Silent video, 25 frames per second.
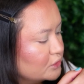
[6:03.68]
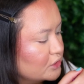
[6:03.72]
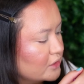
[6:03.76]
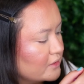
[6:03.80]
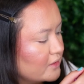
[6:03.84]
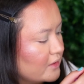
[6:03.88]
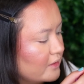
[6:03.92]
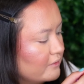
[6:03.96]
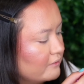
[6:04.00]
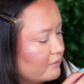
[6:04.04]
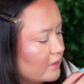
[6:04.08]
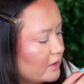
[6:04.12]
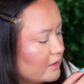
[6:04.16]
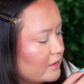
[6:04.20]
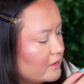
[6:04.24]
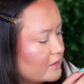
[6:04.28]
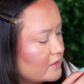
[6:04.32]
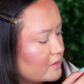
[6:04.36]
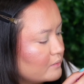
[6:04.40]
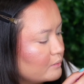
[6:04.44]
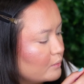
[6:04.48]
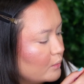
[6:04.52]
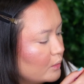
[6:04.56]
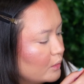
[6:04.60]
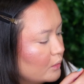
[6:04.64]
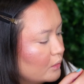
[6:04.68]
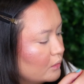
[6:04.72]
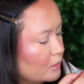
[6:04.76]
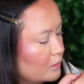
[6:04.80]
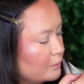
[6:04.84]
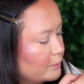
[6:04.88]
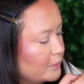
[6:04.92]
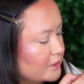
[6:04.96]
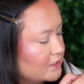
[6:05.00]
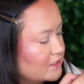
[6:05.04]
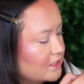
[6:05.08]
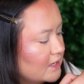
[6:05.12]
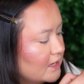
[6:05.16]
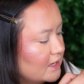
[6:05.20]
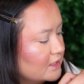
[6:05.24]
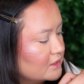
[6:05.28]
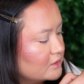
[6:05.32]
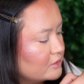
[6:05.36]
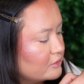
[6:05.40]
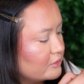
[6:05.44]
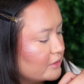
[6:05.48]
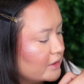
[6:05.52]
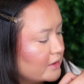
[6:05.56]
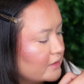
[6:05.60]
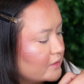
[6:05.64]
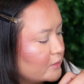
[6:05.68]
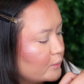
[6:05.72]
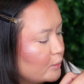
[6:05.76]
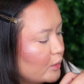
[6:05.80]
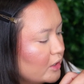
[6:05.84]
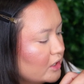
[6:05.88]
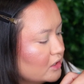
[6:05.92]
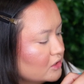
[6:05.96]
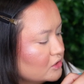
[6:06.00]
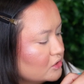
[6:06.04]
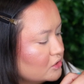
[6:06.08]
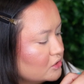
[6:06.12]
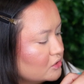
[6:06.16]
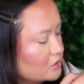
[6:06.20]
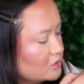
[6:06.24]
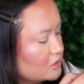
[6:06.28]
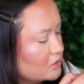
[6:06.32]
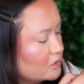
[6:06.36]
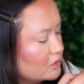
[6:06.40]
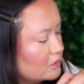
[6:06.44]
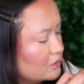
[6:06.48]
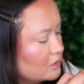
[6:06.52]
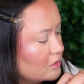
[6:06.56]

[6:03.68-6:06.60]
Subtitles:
which is a very small petite crease brush.